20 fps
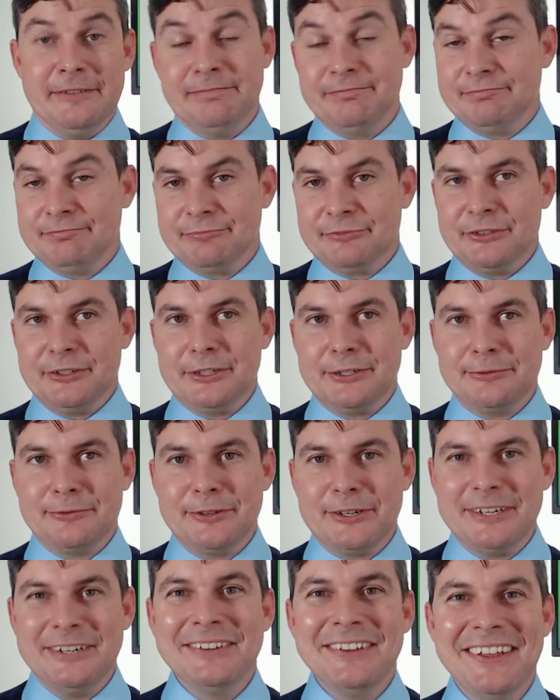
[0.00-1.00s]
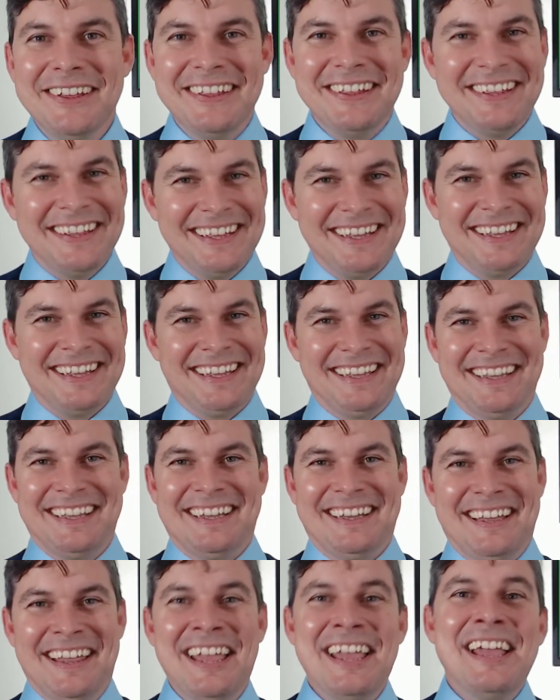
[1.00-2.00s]
free's free.
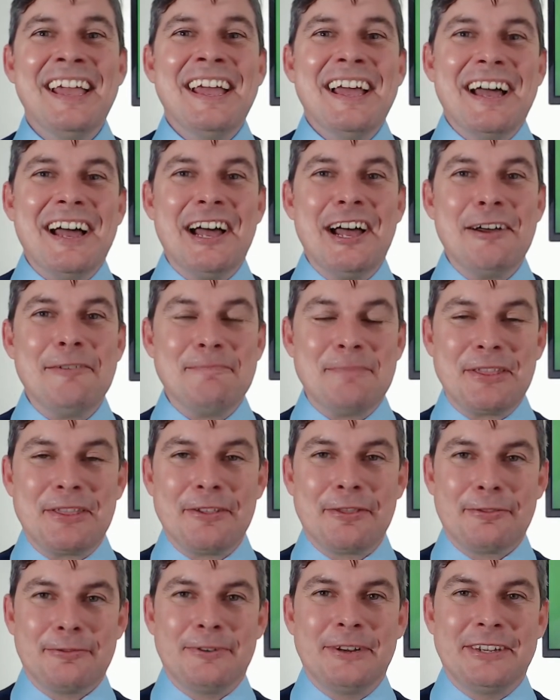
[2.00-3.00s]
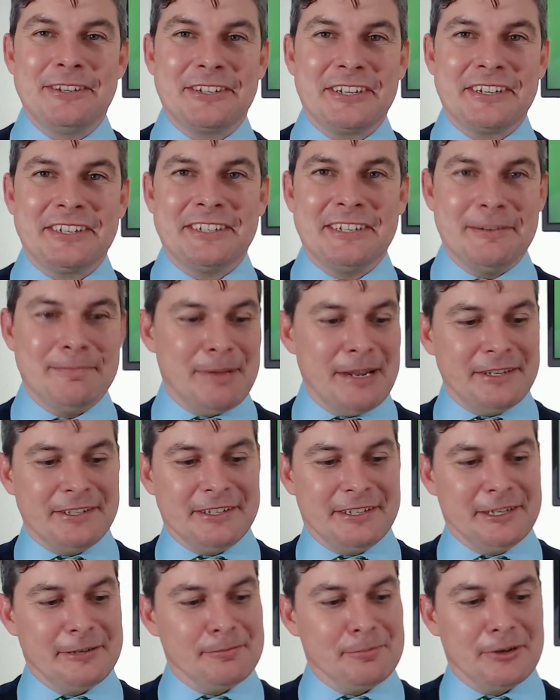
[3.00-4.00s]
But the 360
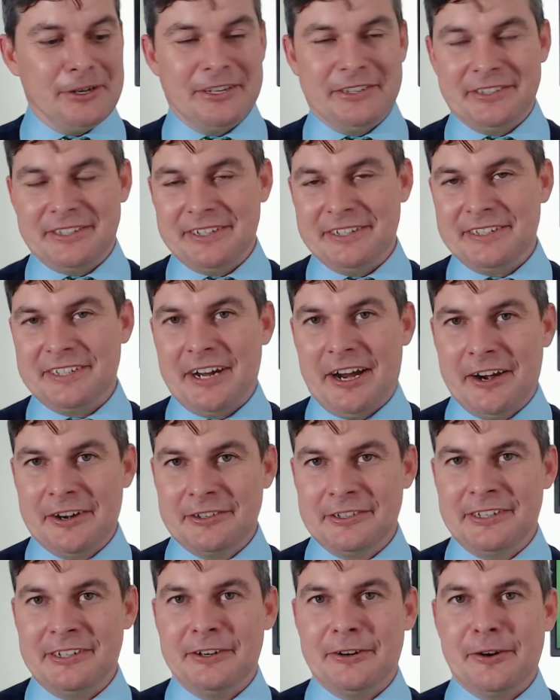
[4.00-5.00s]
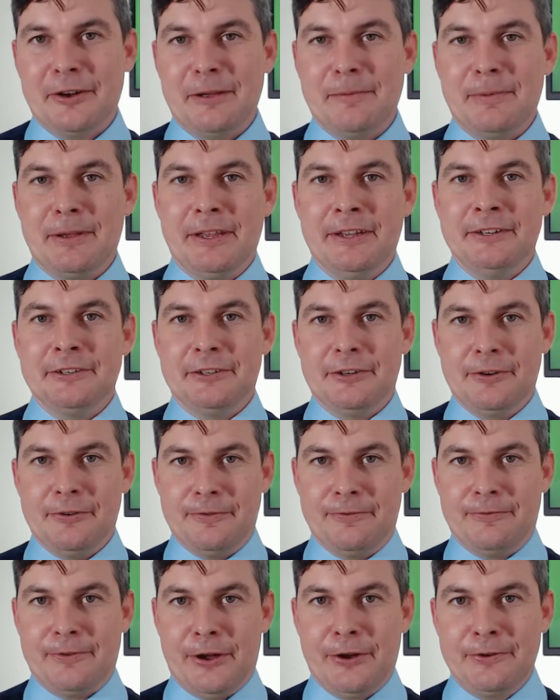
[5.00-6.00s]
basically brings the entire CRM into your
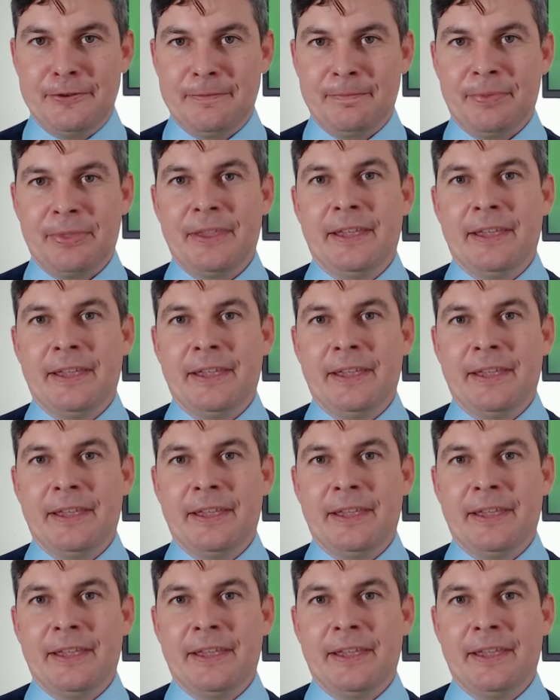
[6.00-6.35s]
phone.